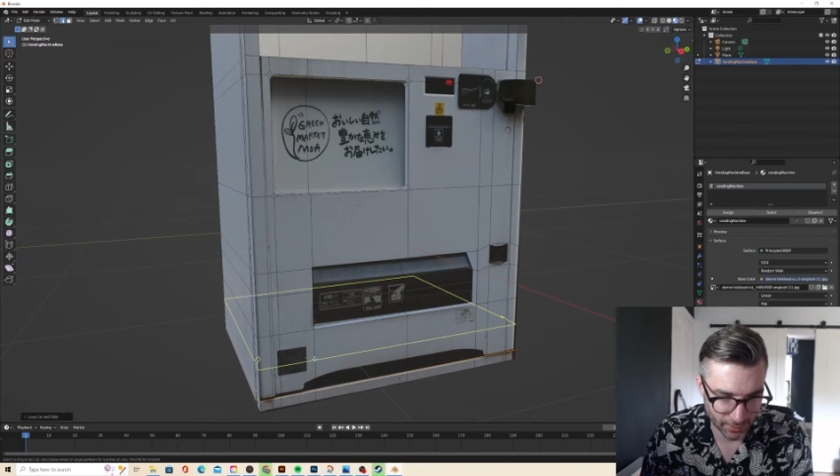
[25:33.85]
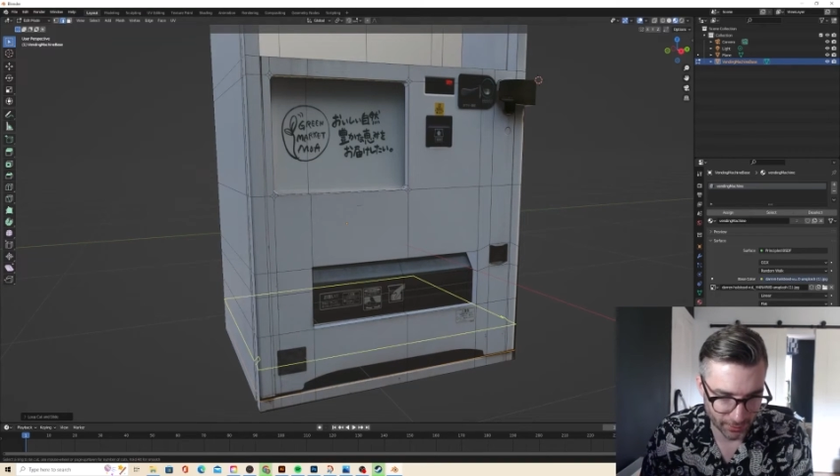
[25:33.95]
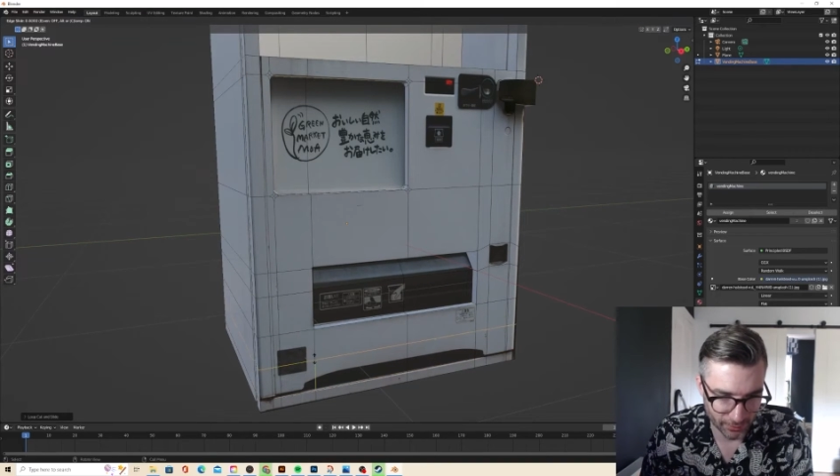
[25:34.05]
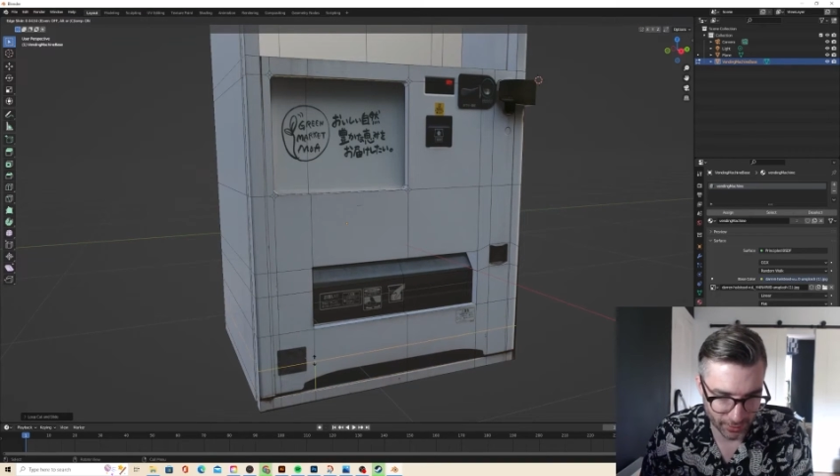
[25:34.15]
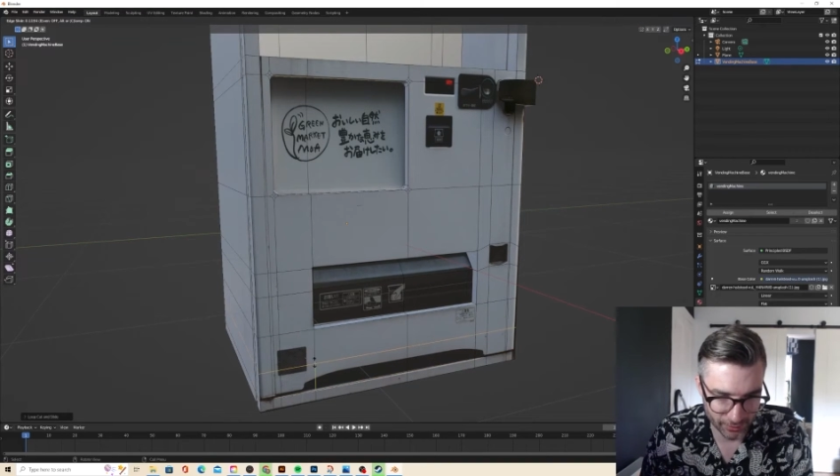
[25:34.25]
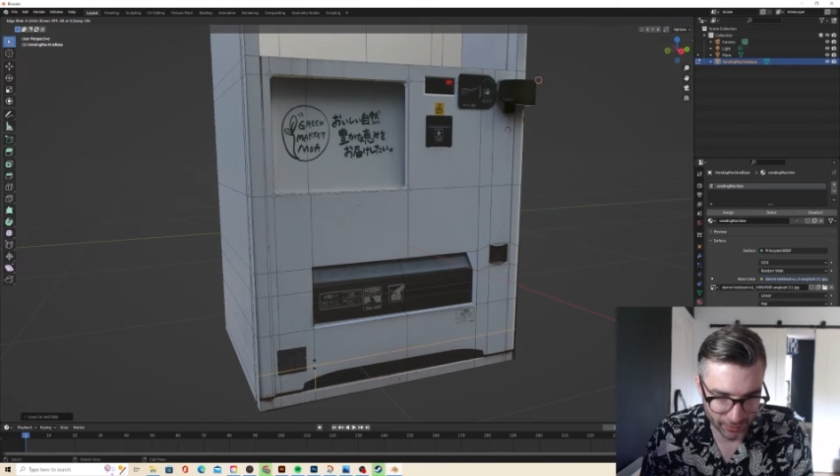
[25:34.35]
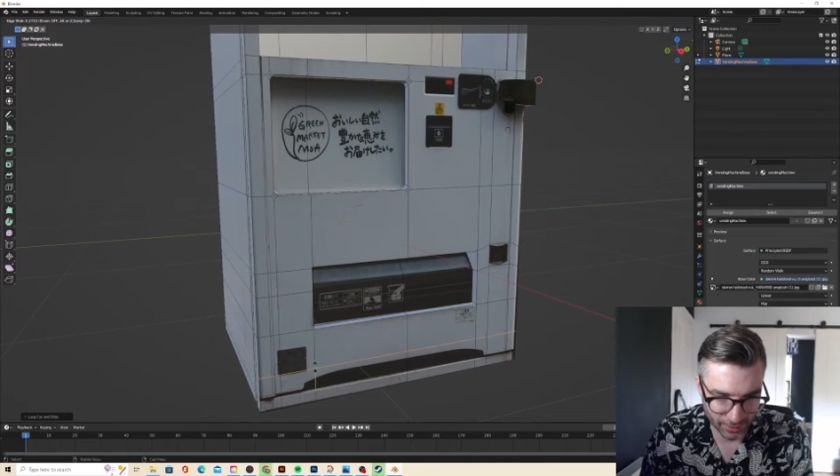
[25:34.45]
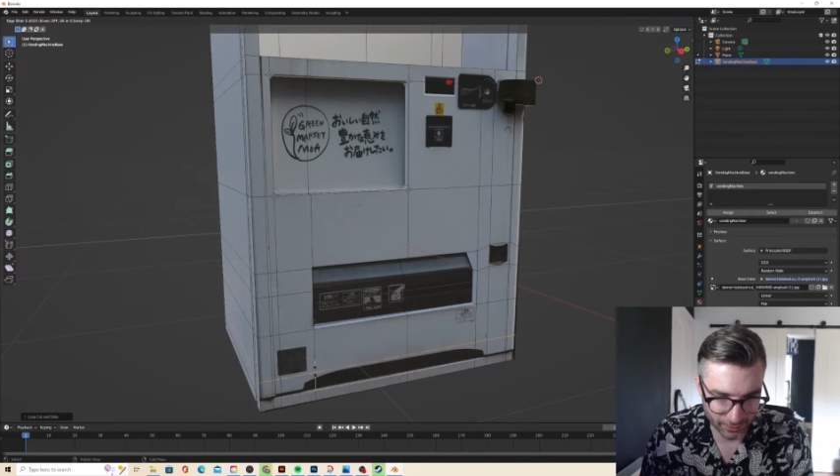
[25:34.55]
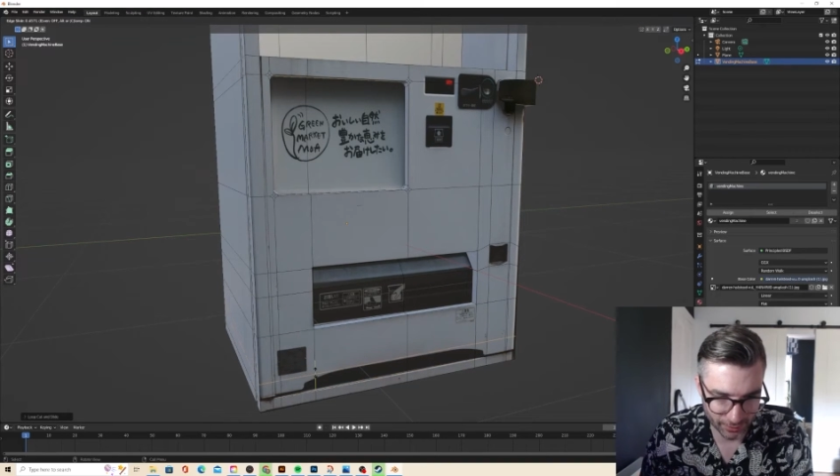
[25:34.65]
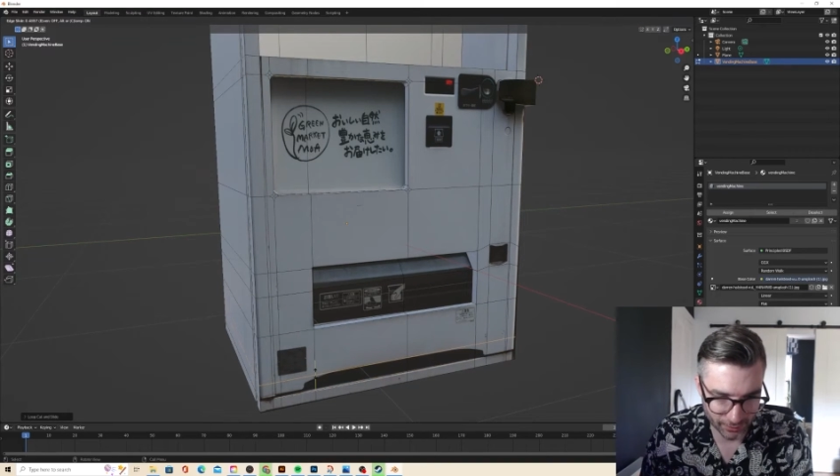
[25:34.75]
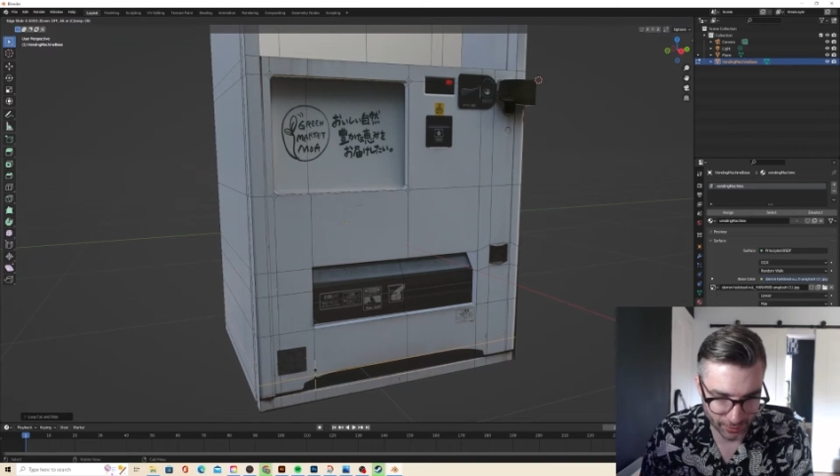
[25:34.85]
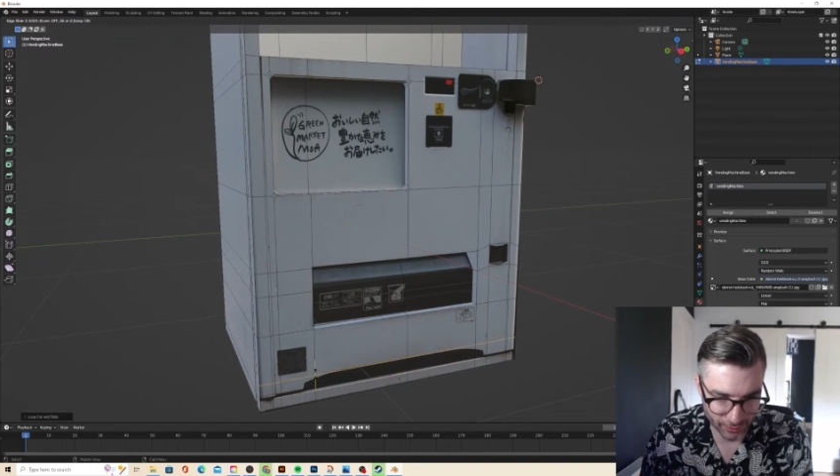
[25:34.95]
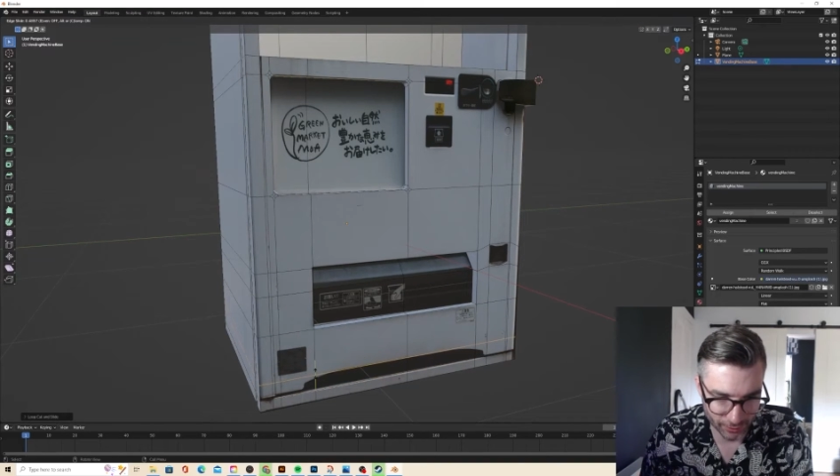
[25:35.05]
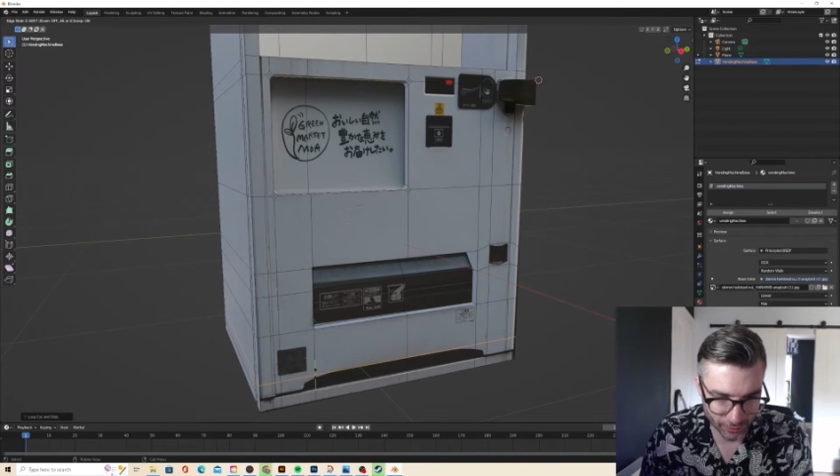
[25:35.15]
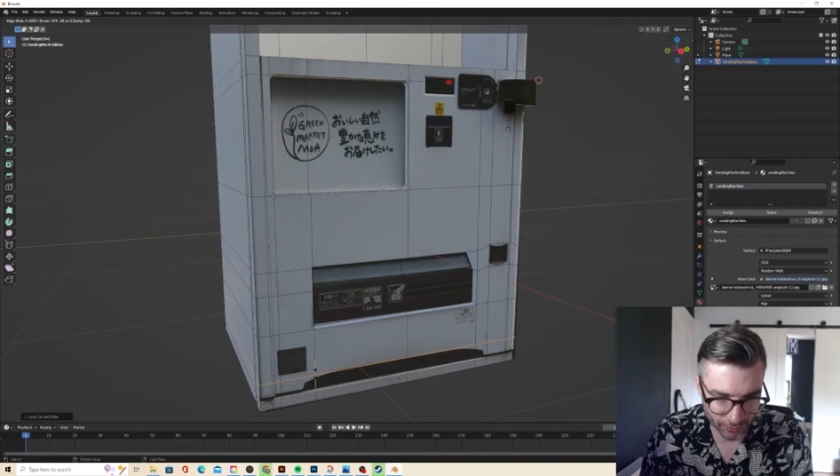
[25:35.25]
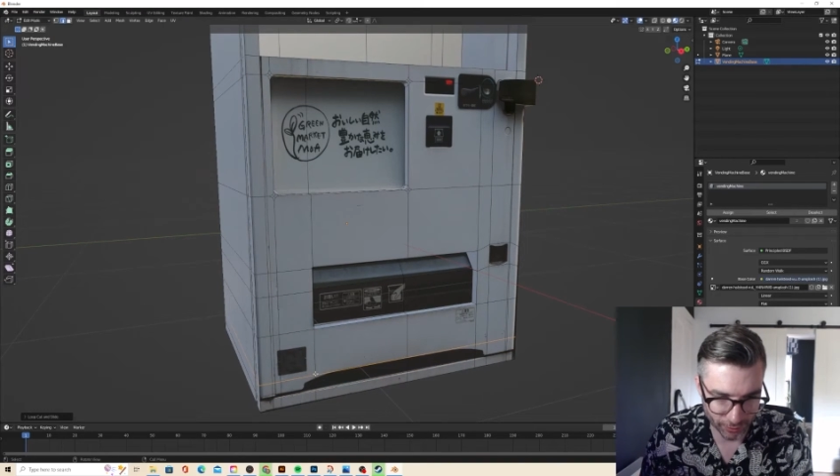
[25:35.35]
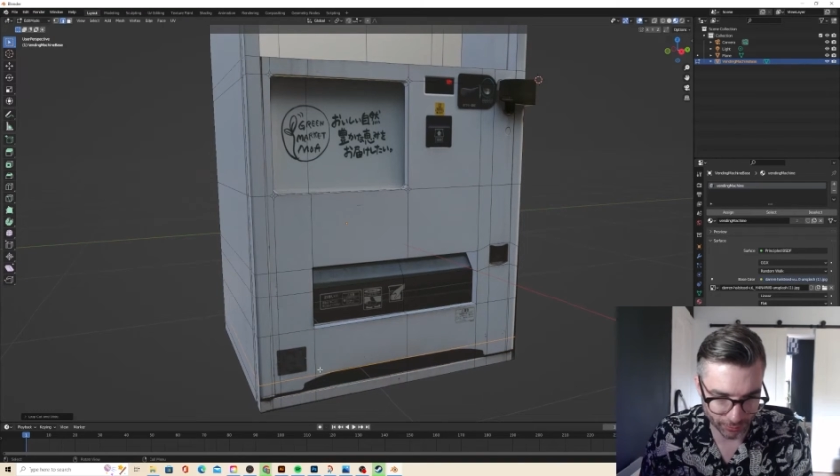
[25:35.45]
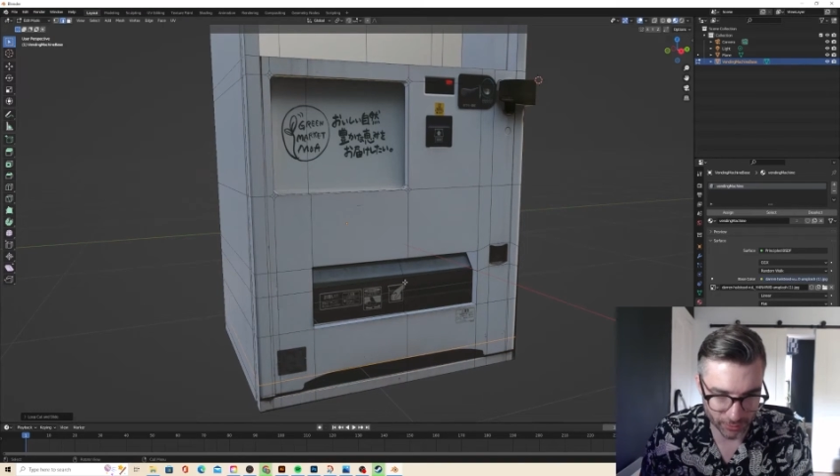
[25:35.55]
So let's tackle this arch at the front,